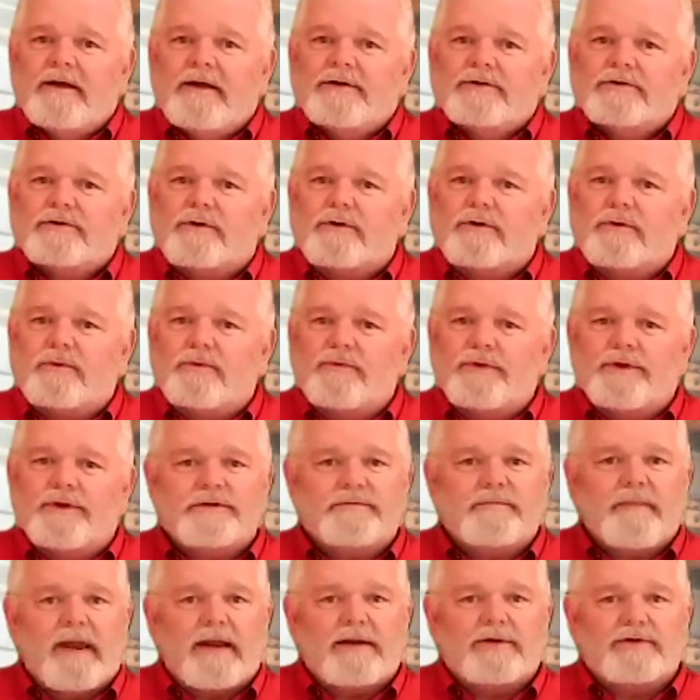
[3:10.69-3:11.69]
So
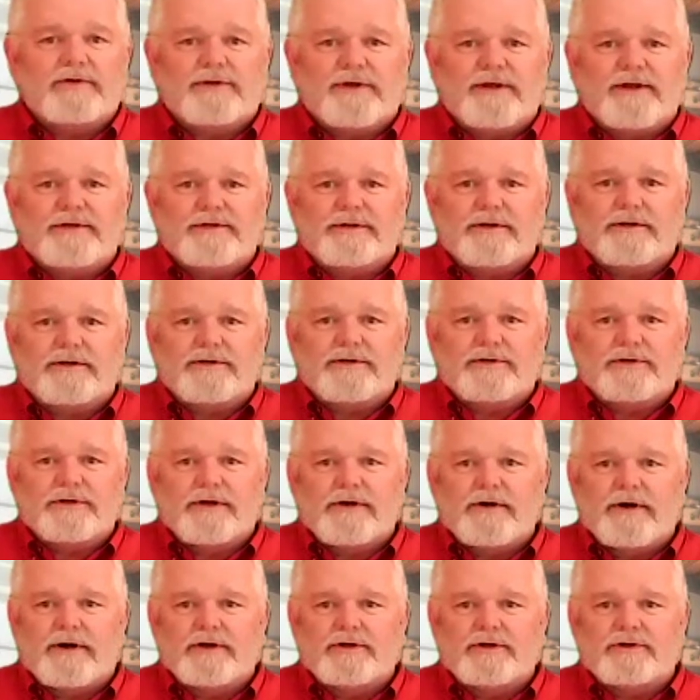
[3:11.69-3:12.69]
this makes sense
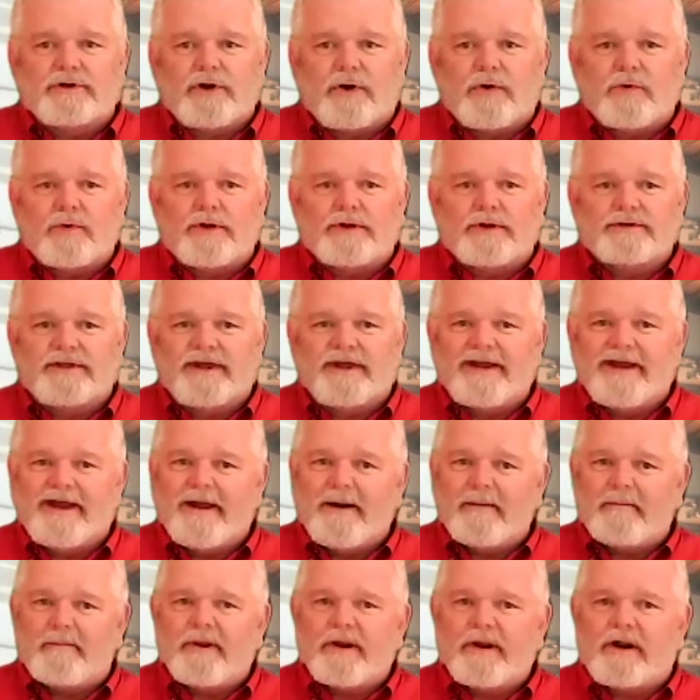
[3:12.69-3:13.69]
considering Stoke is the
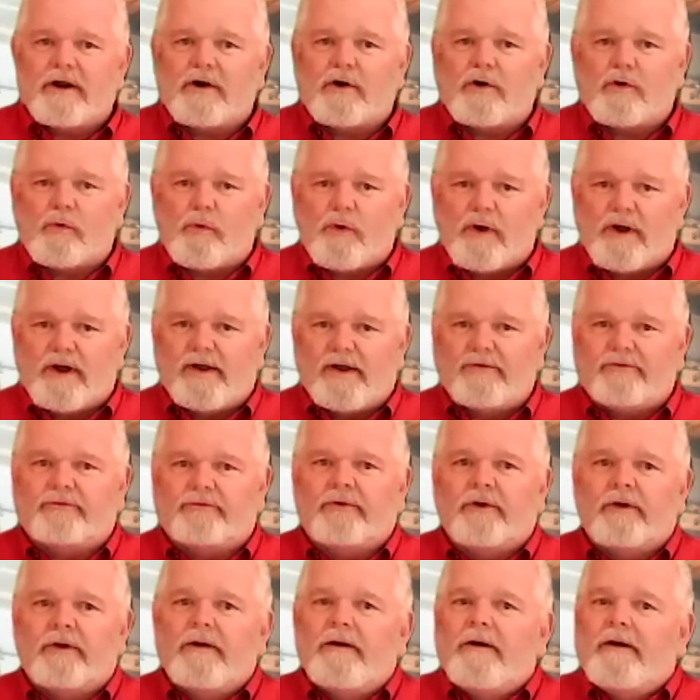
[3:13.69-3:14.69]
epic
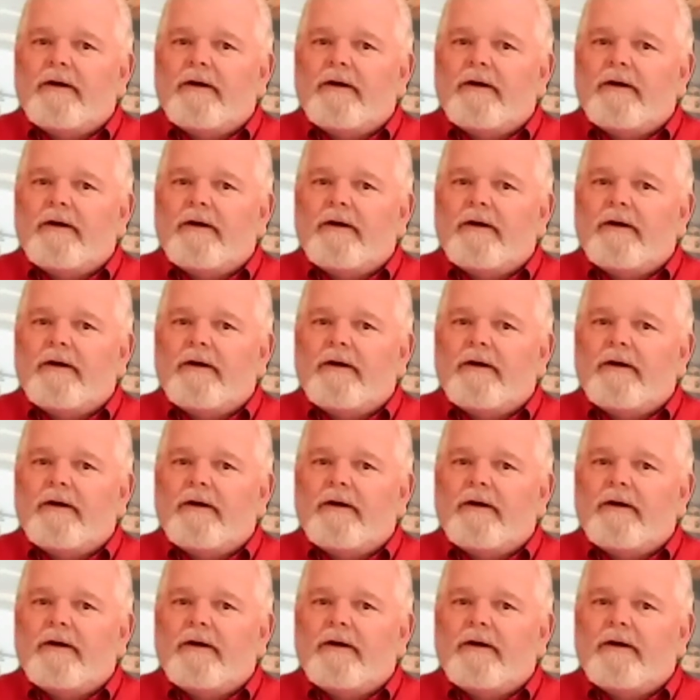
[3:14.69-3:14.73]
quest